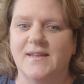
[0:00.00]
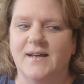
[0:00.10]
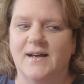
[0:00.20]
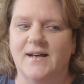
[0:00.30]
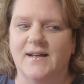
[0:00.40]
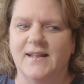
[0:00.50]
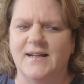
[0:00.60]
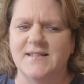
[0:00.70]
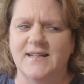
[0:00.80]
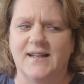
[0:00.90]
Like I
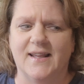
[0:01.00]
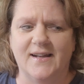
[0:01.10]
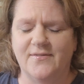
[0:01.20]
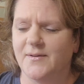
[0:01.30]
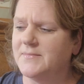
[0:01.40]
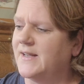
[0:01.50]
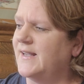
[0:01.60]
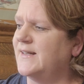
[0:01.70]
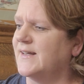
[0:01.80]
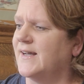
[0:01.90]
said, life
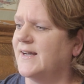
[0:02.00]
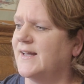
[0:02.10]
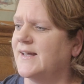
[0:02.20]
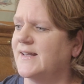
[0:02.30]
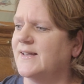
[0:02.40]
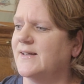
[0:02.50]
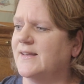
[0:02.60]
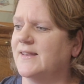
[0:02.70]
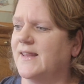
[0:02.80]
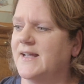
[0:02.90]
update.
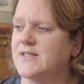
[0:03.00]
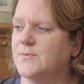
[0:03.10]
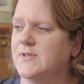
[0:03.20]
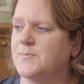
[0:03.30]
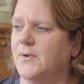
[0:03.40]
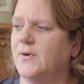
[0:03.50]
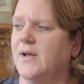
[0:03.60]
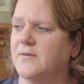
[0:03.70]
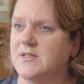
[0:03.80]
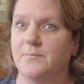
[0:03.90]
Last we spoke,
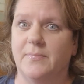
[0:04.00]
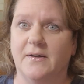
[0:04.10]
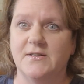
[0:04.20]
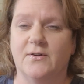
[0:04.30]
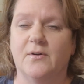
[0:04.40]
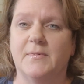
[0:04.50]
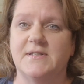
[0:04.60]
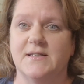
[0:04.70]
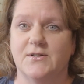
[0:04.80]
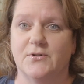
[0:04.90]
I was about to go on my
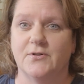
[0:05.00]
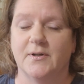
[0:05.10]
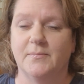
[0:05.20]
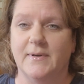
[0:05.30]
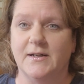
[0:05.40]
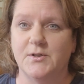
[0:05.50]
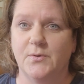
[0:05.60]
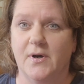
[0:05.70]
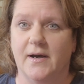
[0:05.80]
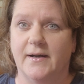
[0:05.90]
sister trip back to
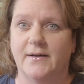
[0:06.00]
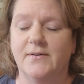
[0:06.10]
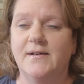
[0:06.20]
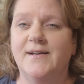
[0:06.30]
Ohio.